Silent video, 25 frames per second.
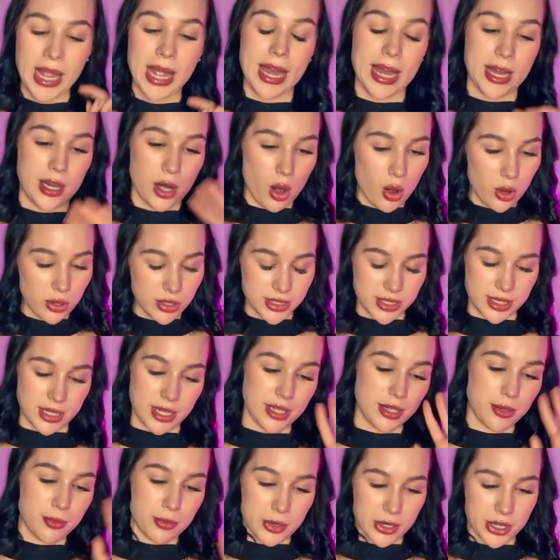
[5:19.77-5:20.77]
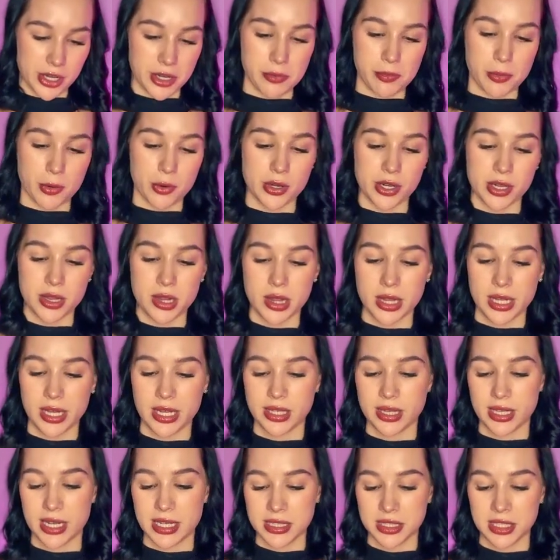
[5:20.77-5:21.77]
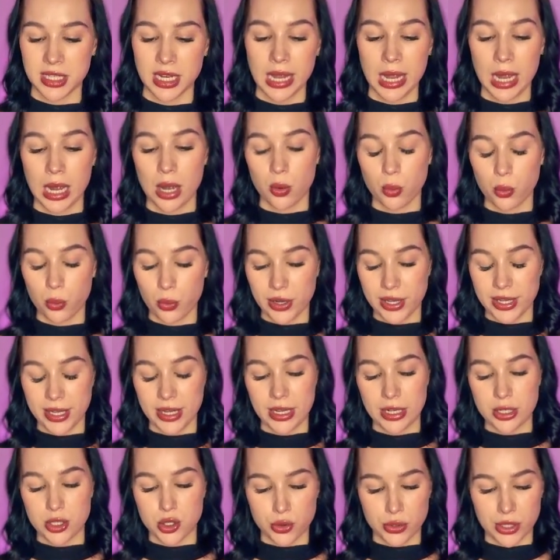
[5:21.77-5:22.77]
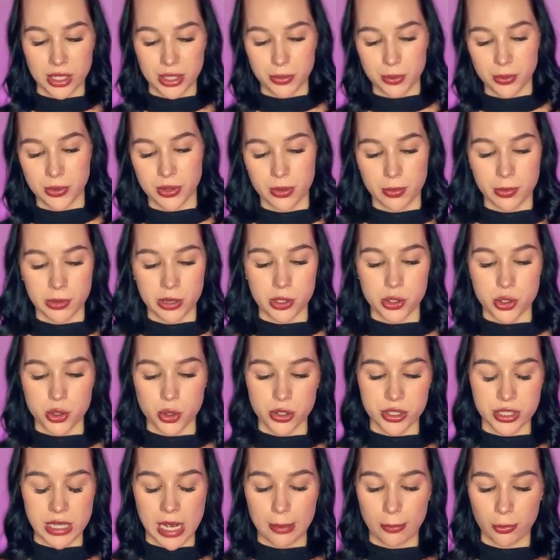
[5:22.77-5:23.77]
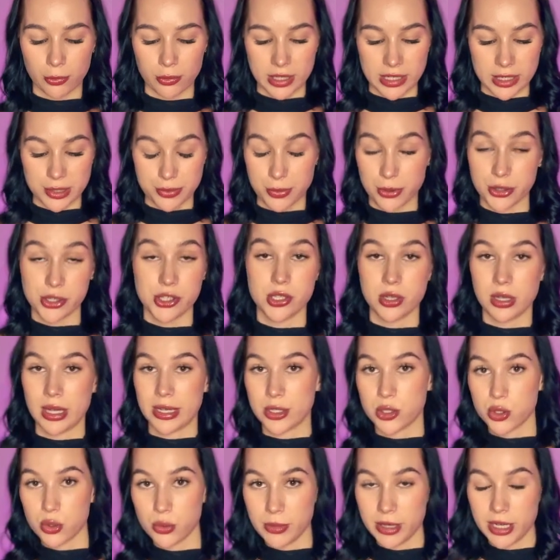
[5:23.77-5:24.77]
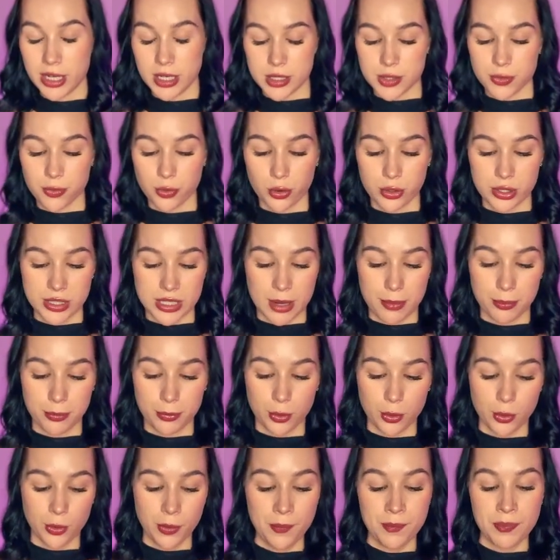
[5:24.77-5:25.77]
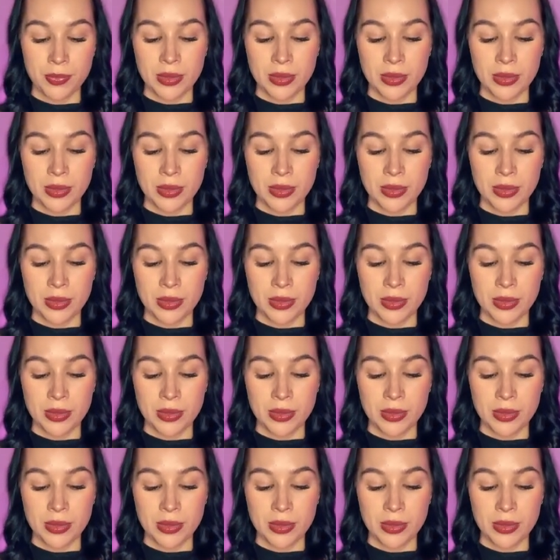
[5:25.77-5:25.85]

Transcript: And also the pretty important thing that we trade with the short time of the expiration, like 2 minutes, for example.